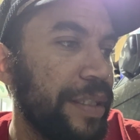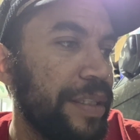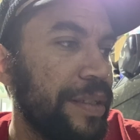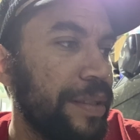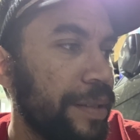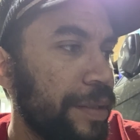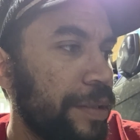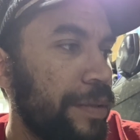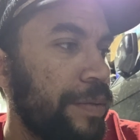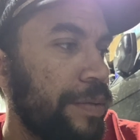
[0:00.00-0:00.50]

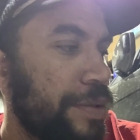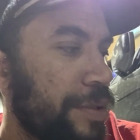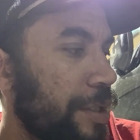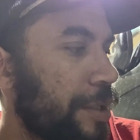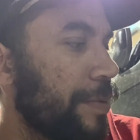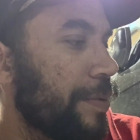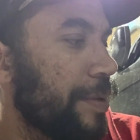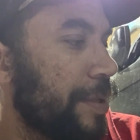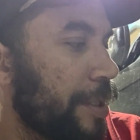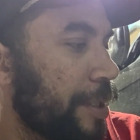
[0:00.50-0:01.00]
it's a little
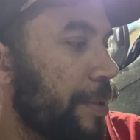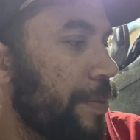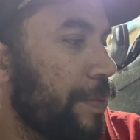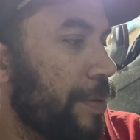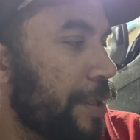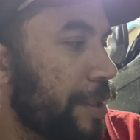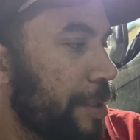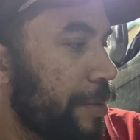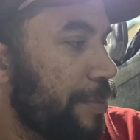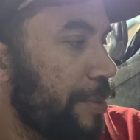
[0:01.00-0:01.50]
slower than
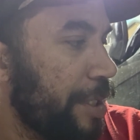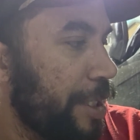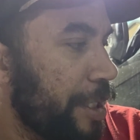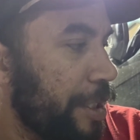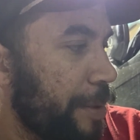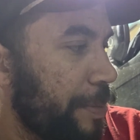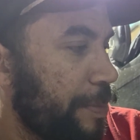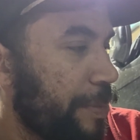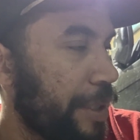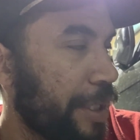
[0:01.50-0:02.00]
I wanted to
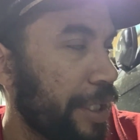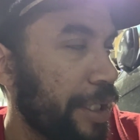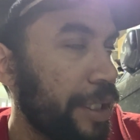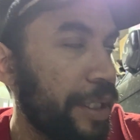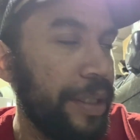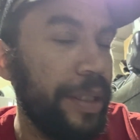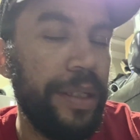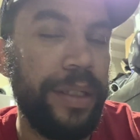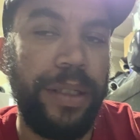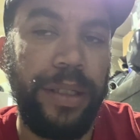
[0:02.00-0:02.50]
be,
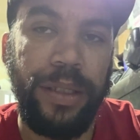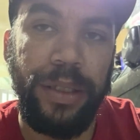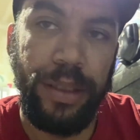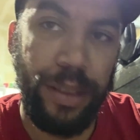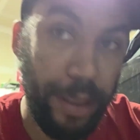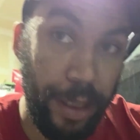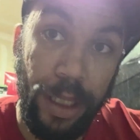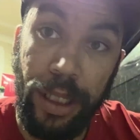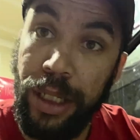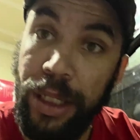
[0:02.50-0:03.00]
but
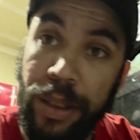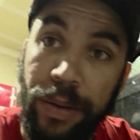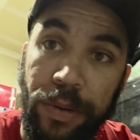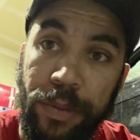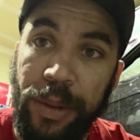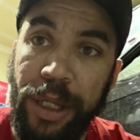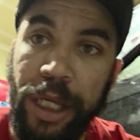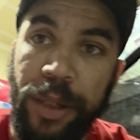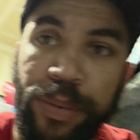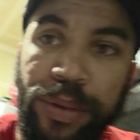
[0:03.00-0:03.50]
we're